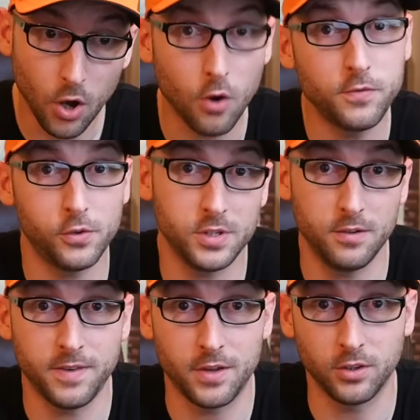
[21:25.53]
Hopefully
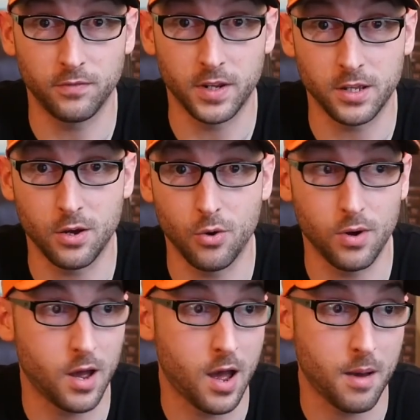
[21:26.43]
you found this video
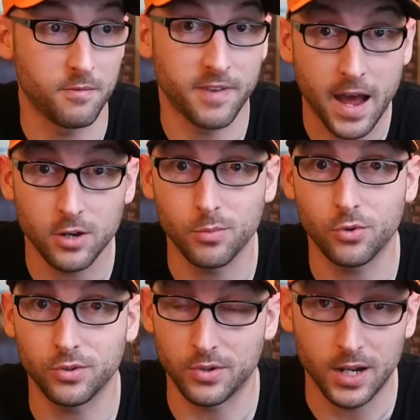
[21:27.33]

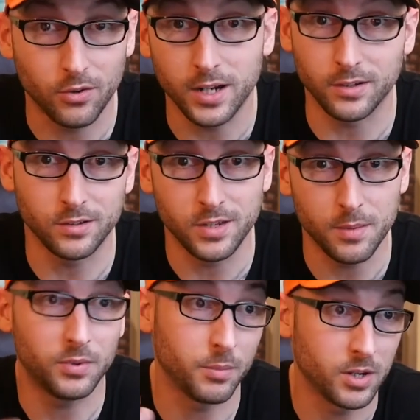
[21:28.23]
valuable. You got a lot of good
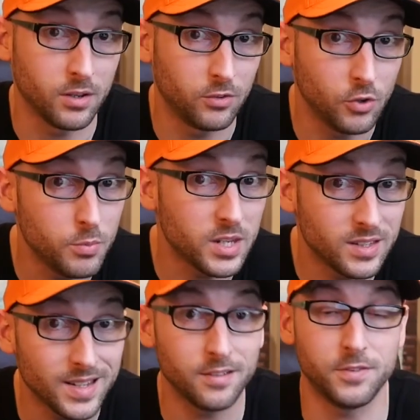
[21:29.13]
tips. I'm going to assume you
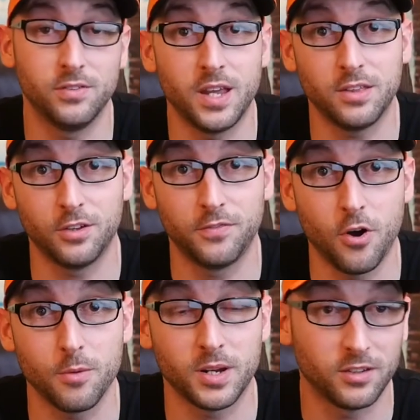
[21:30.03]
did if you stayed this
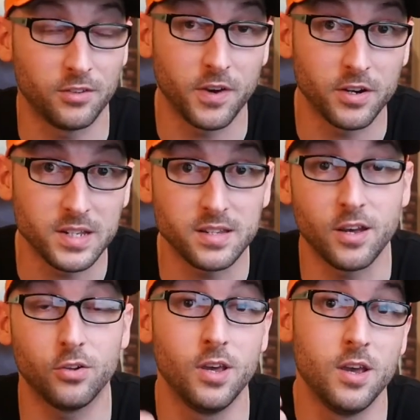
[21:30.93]
far because it's very
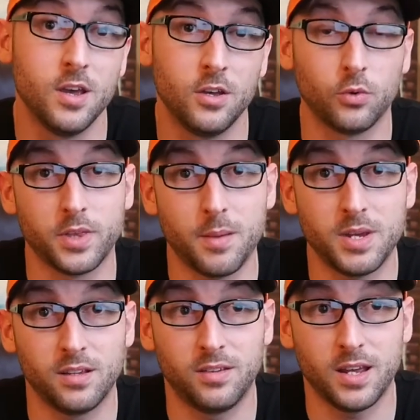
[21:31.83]
detailed. So with that
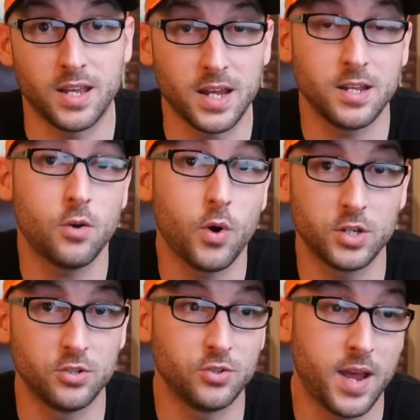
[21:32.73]
being said, any
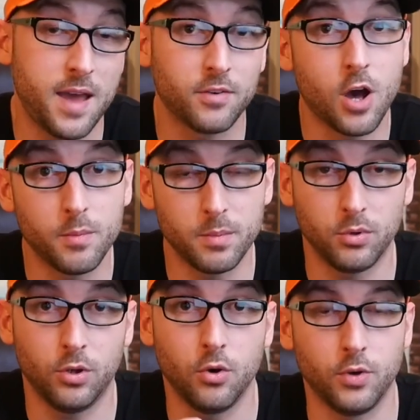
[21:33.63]
questions you have, comment
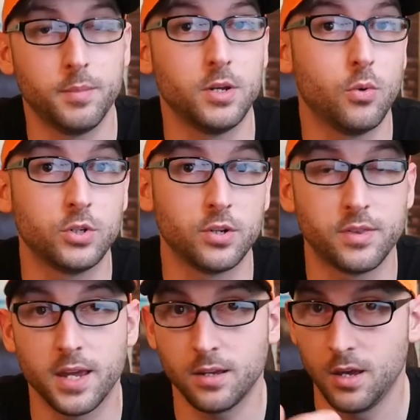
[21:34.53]
below. Let me know what you
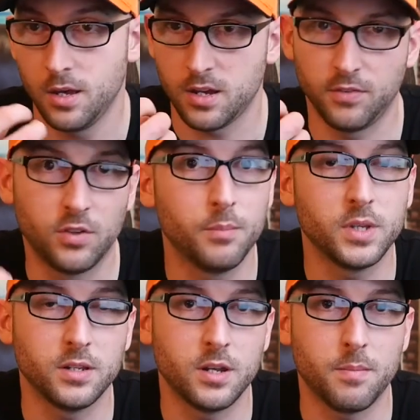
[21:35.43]
think. If
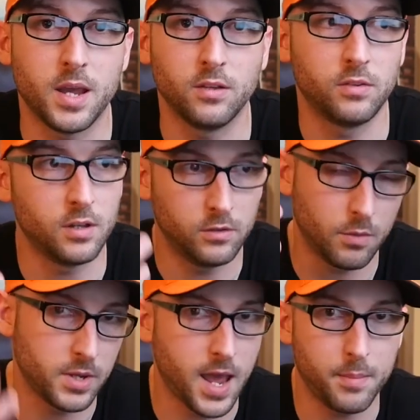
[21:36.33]
something didn't make sense,
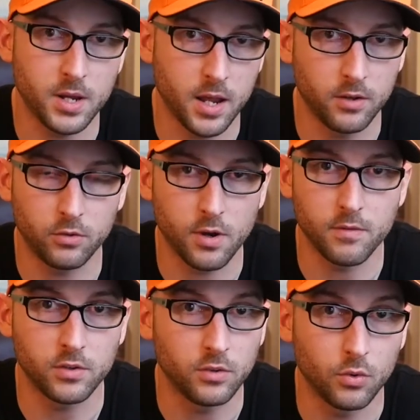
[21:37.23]
I'll be happy to answer
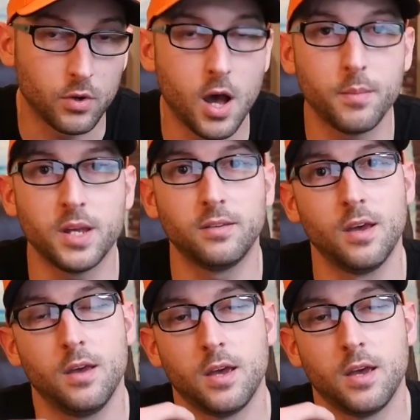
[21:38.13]
every single comment.